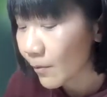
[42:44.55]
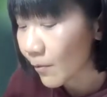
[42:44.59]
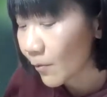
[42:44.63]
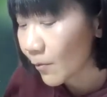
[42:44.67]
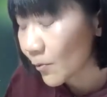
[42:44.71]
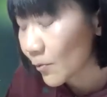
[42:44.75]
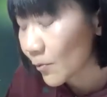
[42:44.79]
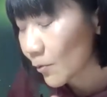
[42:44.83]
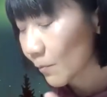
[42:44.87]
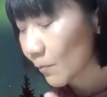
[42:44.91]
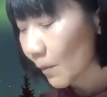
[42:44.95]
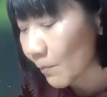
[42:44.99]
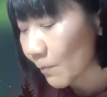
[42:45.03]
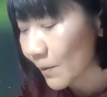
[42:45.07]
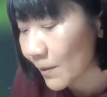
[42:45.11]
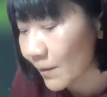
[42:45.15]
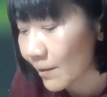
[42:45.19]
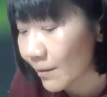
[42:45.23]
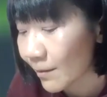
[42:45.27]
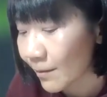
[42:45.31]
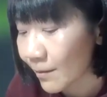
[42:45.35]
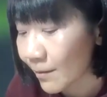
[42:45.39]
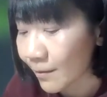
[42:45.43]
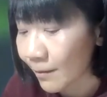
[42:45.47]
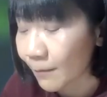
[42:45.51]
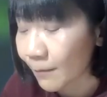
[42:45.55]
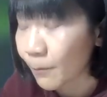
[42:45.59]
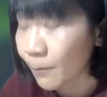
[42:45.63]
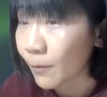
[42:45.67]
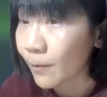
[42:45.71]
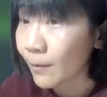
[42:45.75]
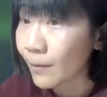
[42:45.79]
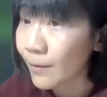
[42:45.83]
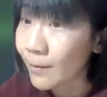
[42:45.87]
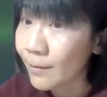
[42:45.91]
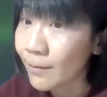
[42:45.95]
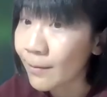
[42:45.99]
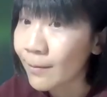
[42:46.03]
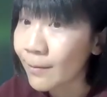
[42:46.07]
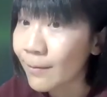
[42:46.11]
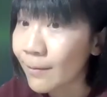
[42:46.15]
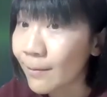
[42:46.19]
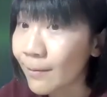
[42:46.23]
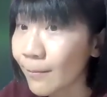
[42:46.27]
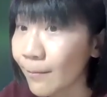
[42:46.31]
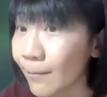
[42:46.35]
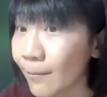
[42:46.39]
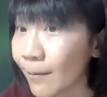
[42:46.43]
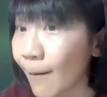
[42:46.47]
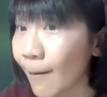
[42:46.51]
consumer businesses and politicians.
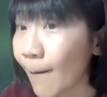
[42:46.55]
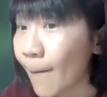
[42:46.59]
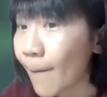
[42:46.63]
So